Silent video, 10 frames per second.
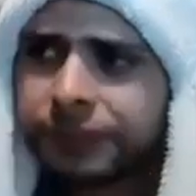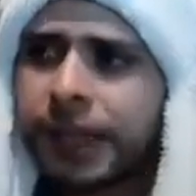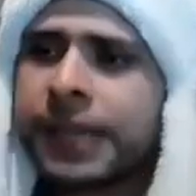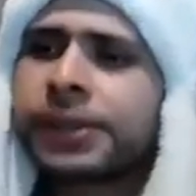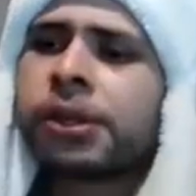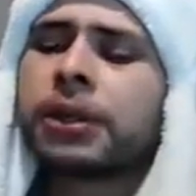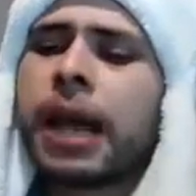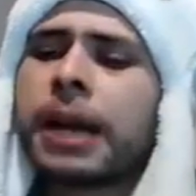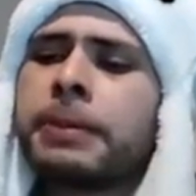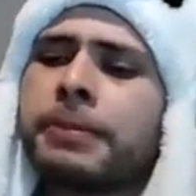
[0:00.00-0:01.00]
And so a lot of
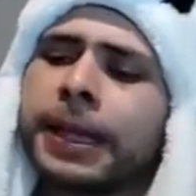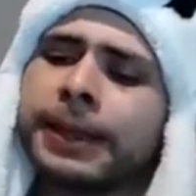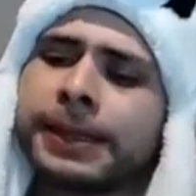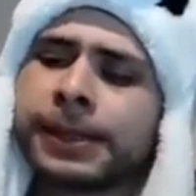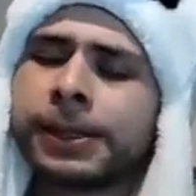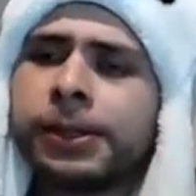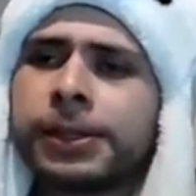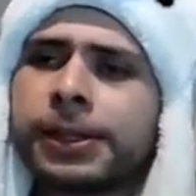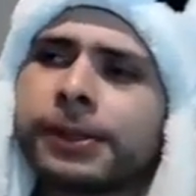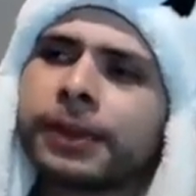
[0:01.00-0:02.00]
people make these
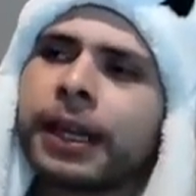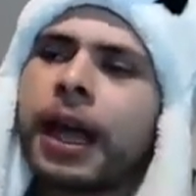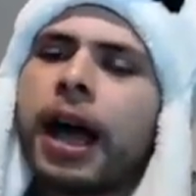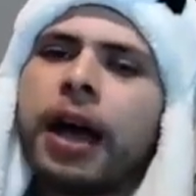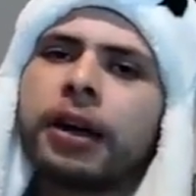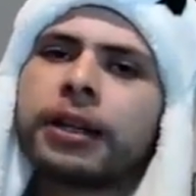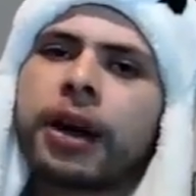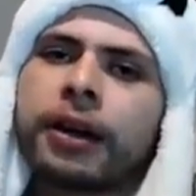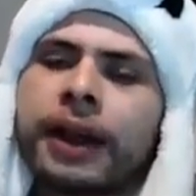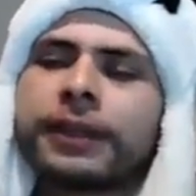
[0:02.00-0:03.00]
excuses of like, oh, no, I
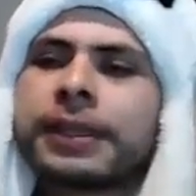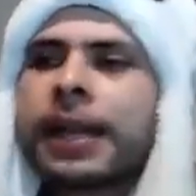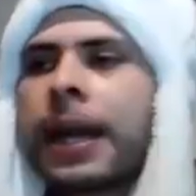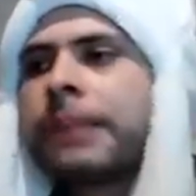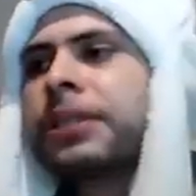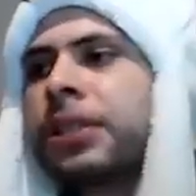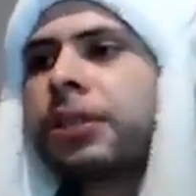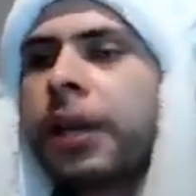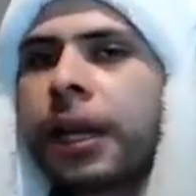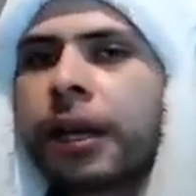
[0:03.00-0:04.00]
don't have the time to do
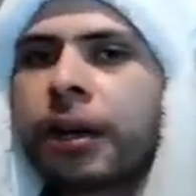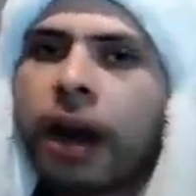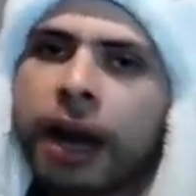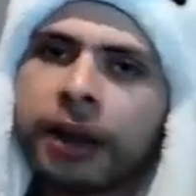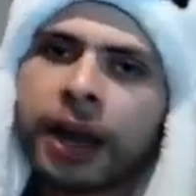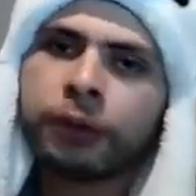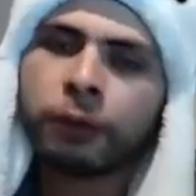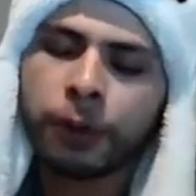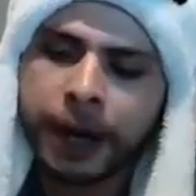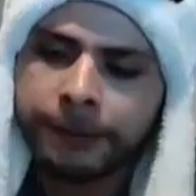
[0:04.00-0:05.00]
it, or I don't have the
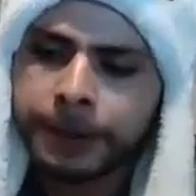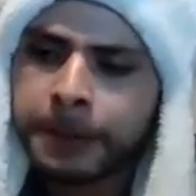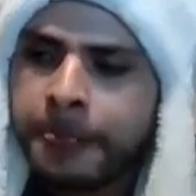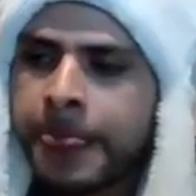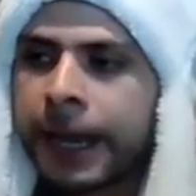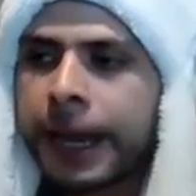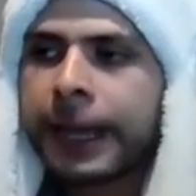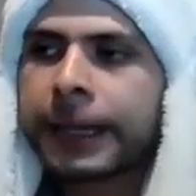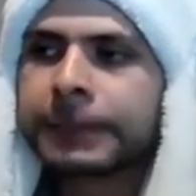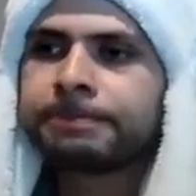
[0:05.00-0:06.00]
whatever.
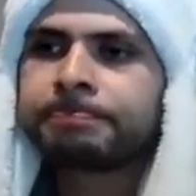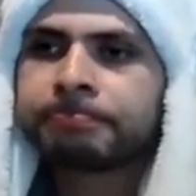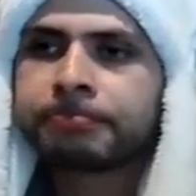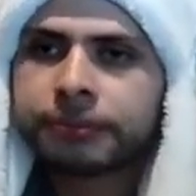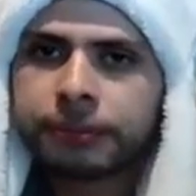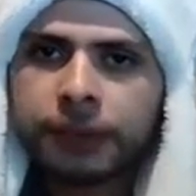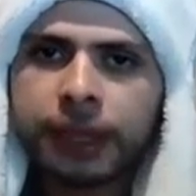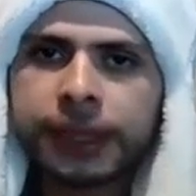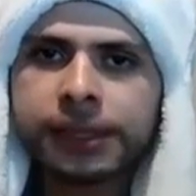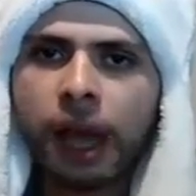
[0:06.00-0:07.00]
And
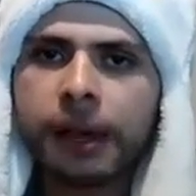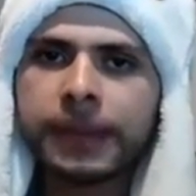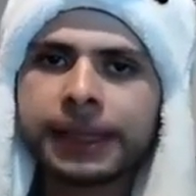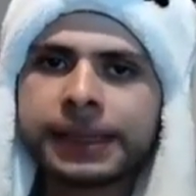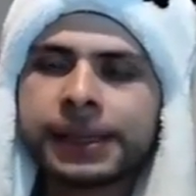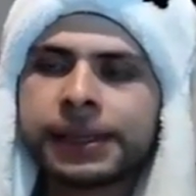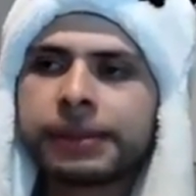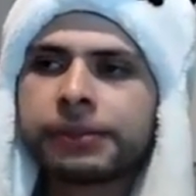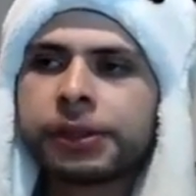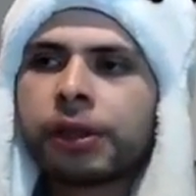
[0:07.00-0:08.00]
these automated
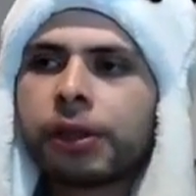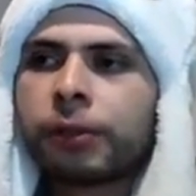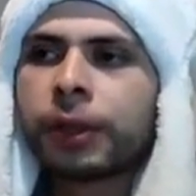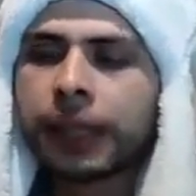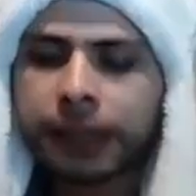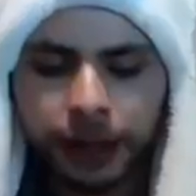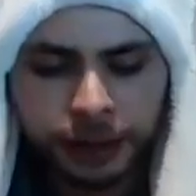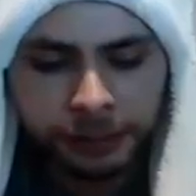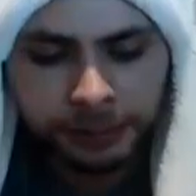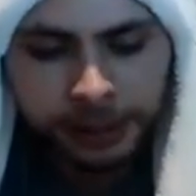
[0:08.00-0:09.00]
systems really allow
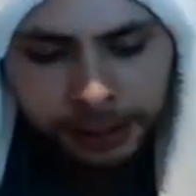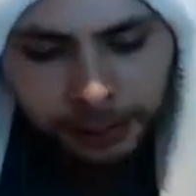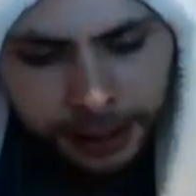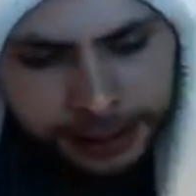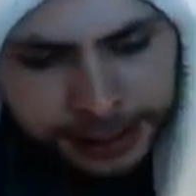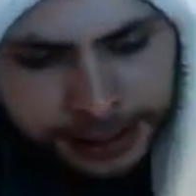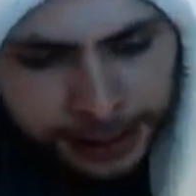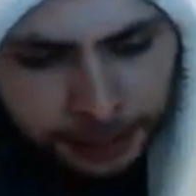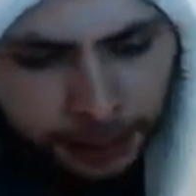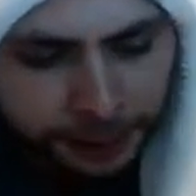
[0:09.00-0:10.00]
you to skip
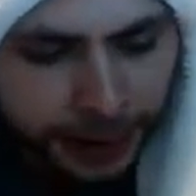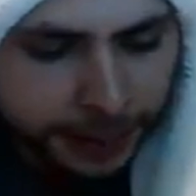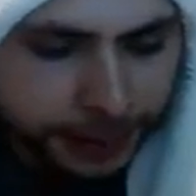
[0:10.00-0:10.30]
all of that.